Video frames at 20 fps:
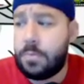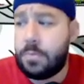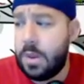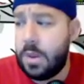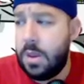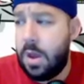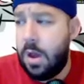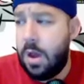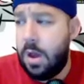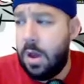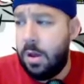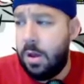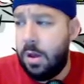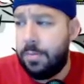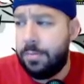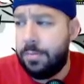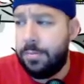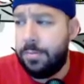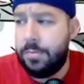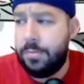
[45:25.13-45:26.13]

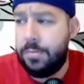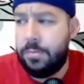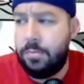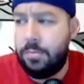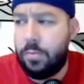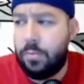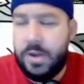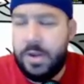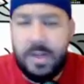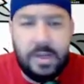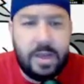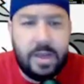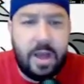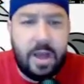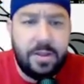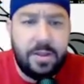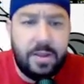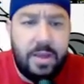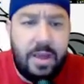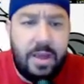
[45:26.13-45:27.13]
when he got
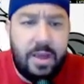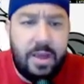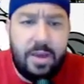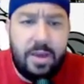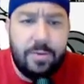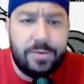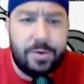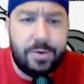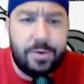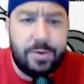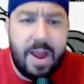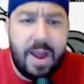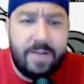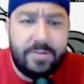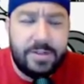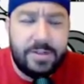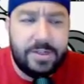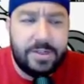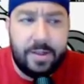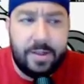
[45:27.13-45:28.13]
in the league, he was only
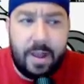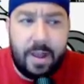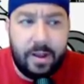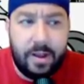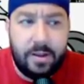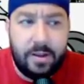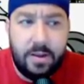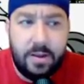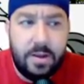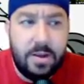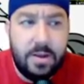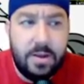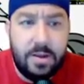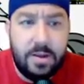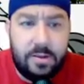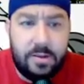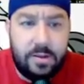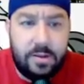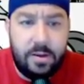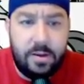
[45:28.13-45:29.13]
averaging like,
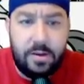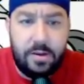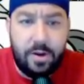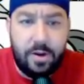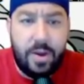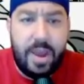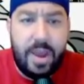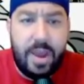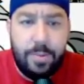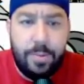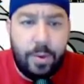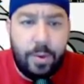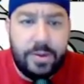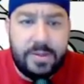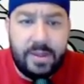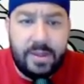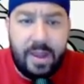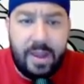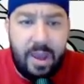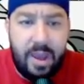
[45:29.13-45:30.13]
8
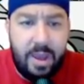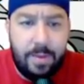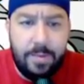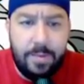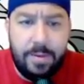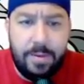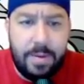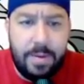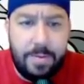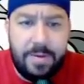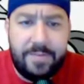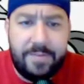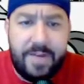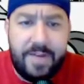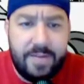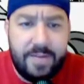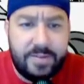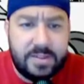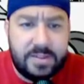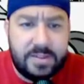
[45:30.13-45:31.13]
points a game and maybe
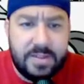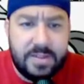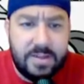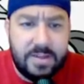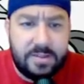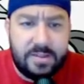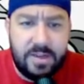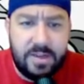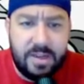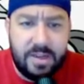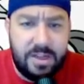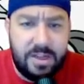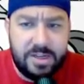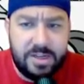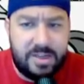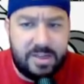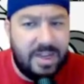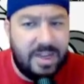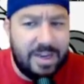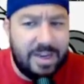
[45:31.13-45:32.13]
5 assists, and he
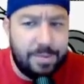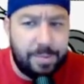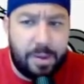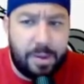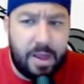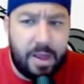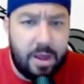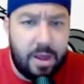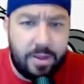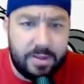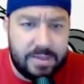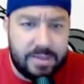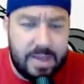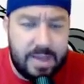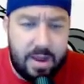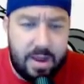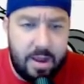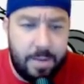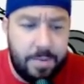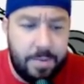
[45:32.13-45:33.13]
didn't play all the
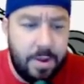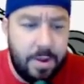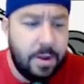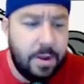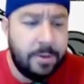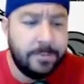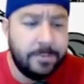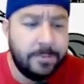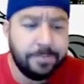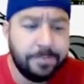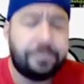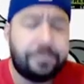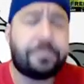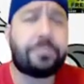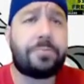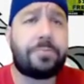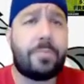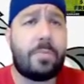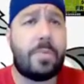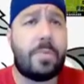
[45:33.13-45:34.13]
time.
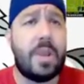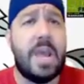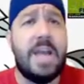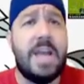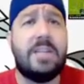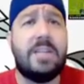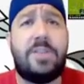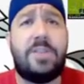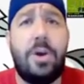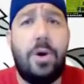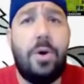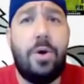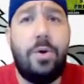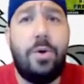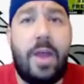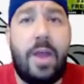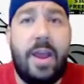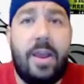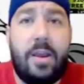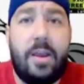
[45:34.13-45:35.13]
And so
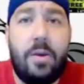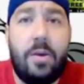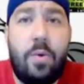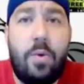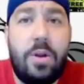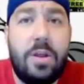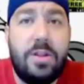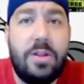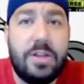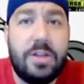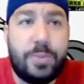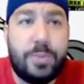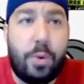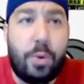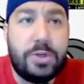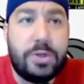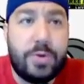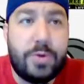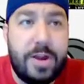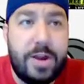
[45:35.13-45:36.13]
like one of the
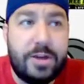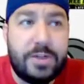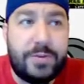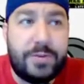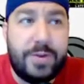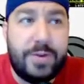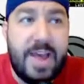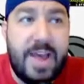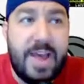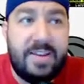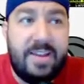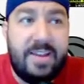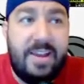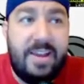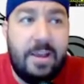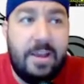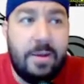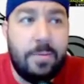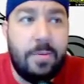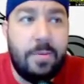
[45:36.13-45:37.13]
sports writers for that
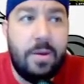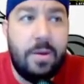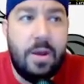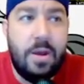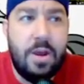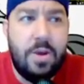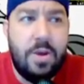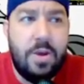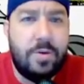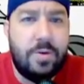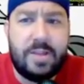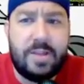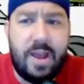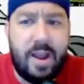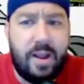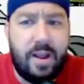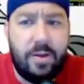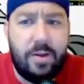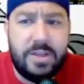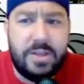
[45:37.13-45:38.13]
team was
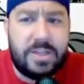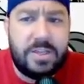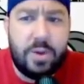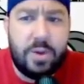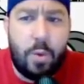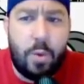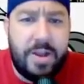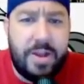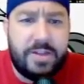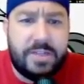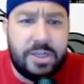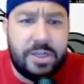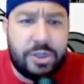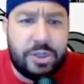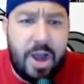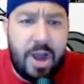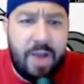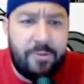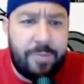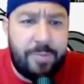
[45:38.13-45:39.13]
like, this is a wasted
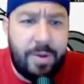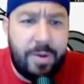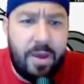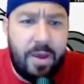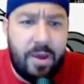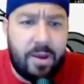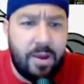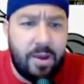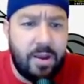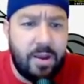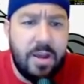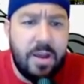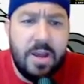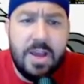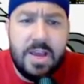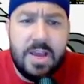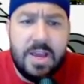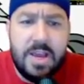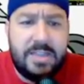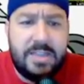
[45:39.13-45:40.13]
draft pick and
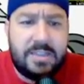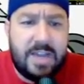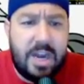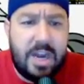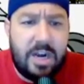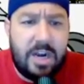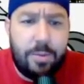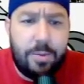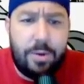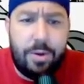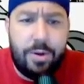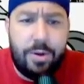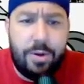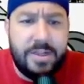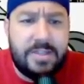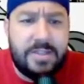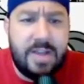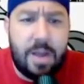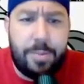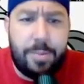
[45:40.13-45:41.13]
he's terrible and
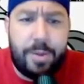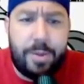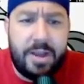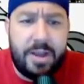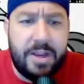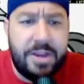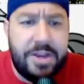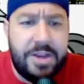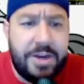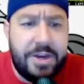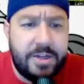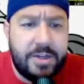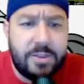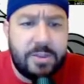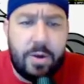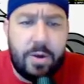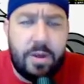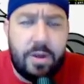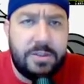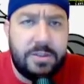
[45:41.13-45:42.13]
he's not playing near
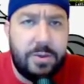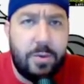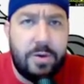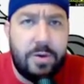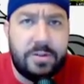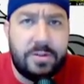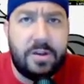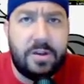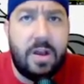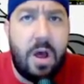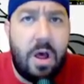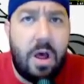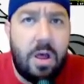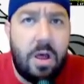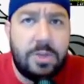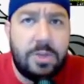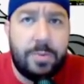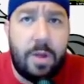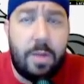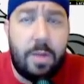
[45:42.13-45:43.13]
as well as he was in
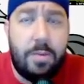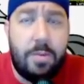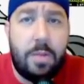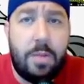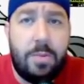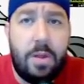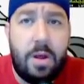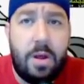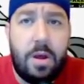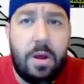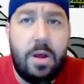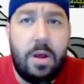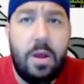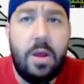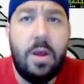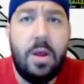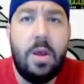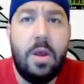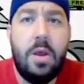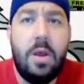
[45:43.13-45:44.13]
college, blah, blah, blah.
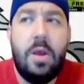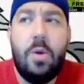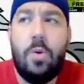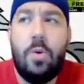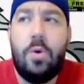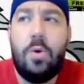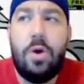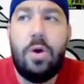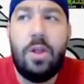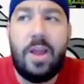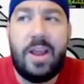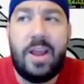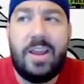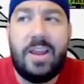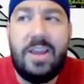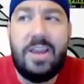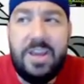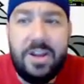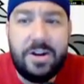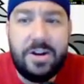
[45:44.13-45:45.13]
Well, like
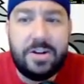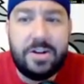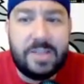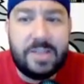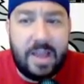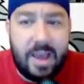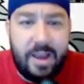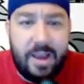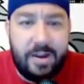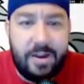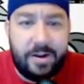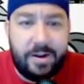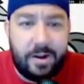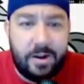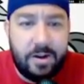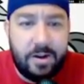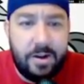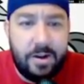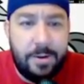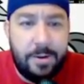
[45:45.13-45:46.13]
years
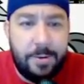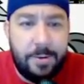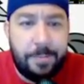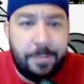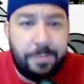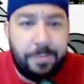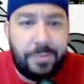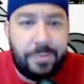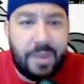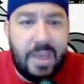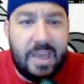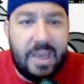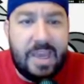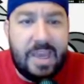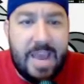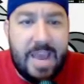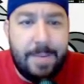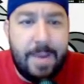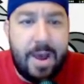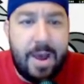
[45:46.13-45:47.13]
later, it
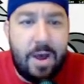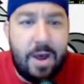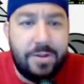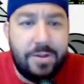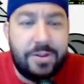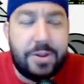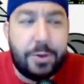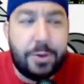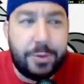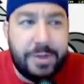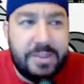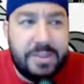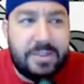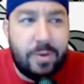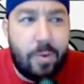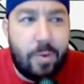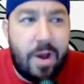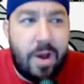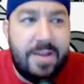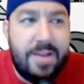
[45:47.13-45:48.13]
came out that the
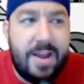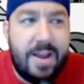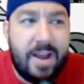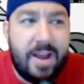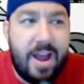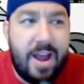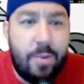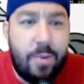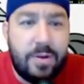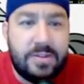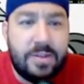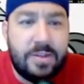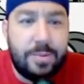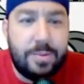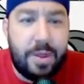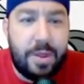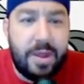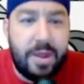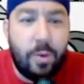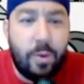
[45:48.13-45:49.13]
reason why that guy
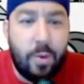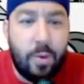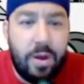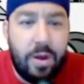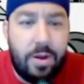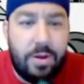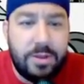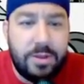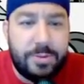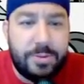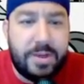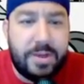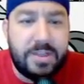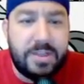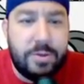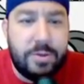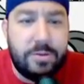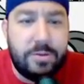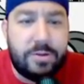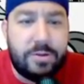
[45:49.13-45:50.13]
wasn't playing well is
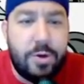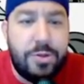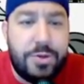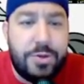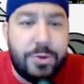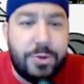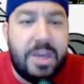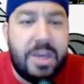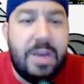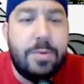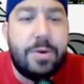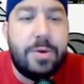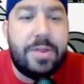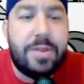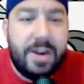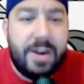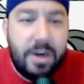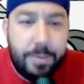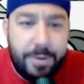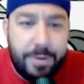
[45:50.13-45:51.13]
because he was going through
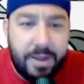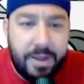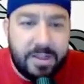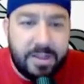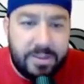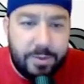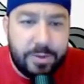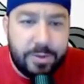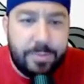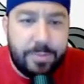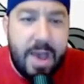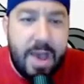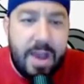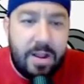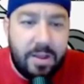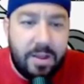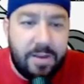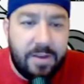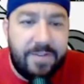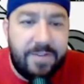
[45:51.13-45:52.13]
chemotherapy because he was
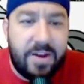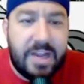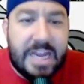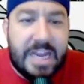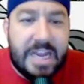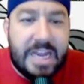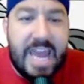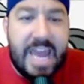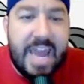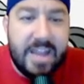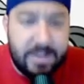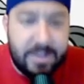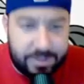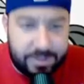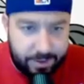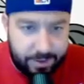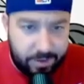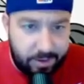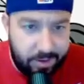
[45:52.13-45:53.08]
battling fucking cancer.